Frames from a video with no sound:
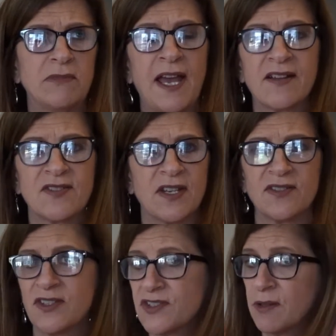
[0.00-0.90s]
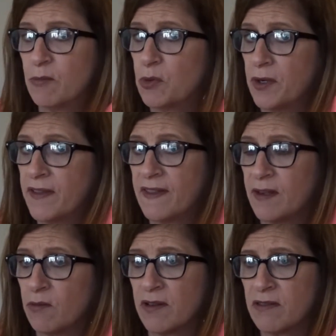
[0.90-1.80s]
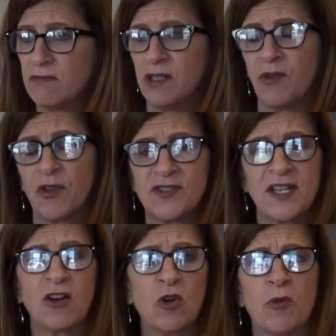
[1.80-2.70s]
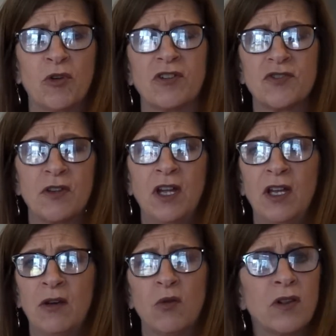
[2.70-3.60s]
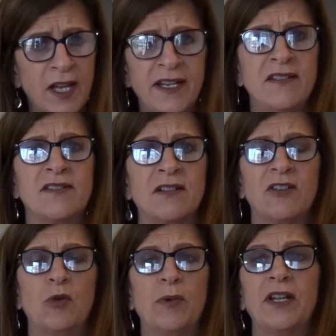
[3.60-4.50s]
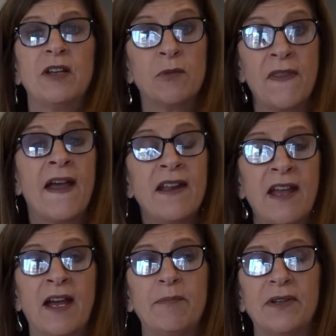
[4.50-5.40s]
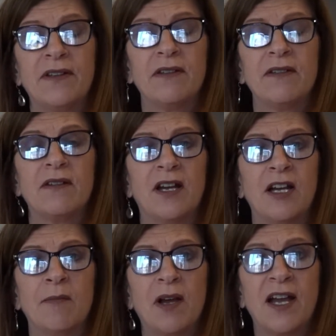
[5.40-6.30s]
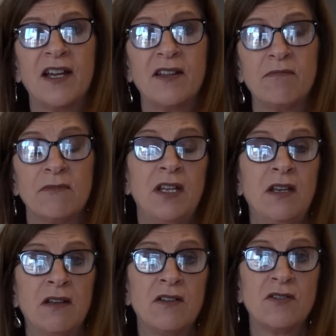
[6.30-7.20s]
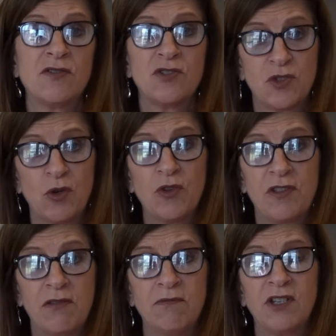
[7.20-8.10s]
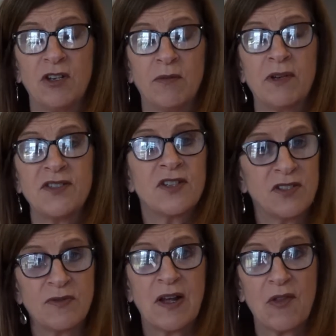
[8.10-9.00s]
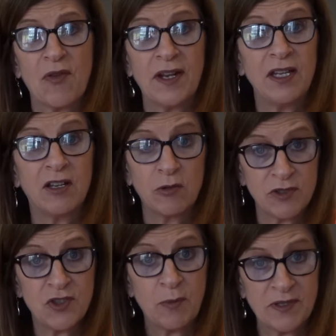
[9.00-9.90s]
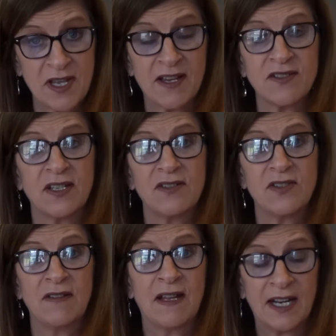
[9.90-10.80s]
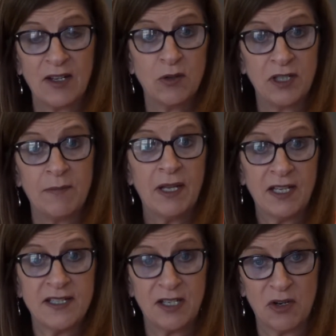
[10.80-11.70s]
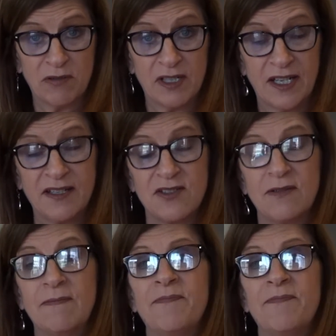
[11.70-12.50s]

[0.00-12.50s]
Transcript: access at some point, the stay-at-home orders were lightened a little bit. And when that happened, I told, my son's father that he could resume his access, and that I owed him 18 overnights.